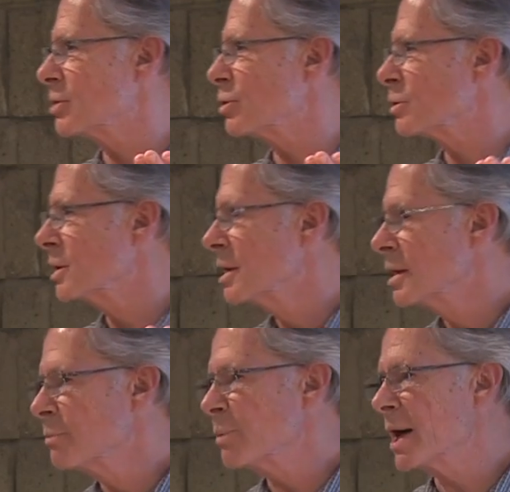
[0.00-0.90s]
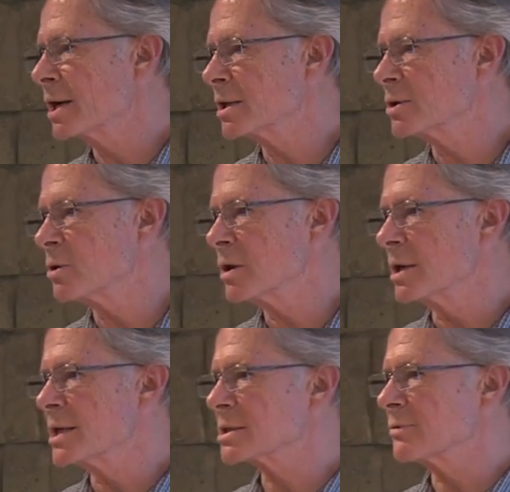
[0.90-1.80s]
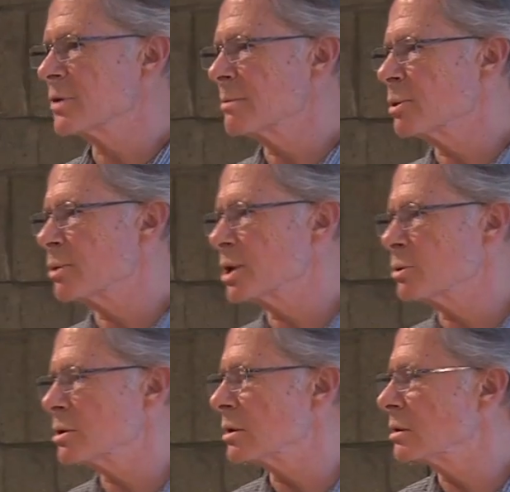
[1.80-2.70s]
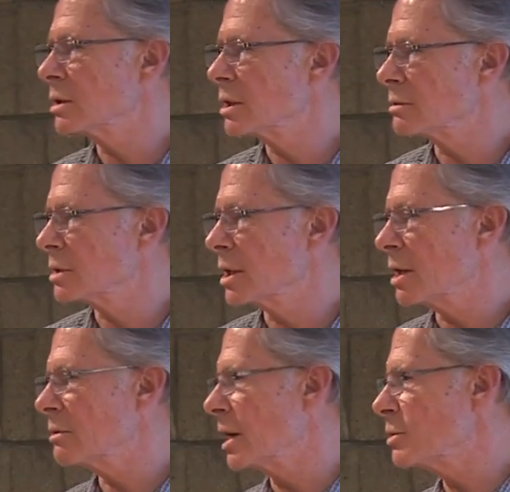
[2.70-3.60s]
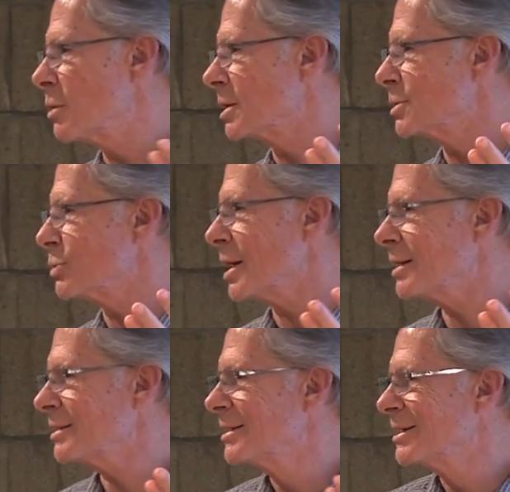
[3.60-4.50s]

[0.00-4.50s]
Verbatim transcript: Go bang on the door and ask the farmer where you were. And I said, I don't, want to do that.